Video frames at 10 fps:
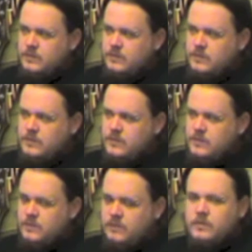
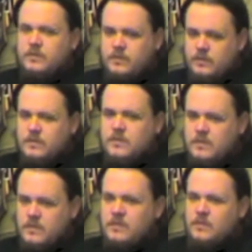
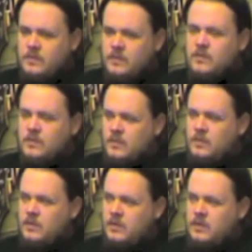
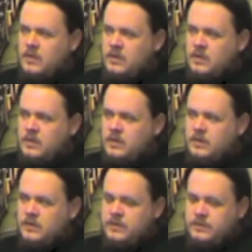
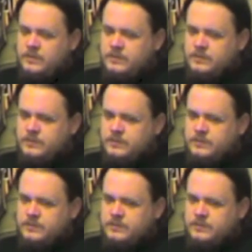This person isn't speaking.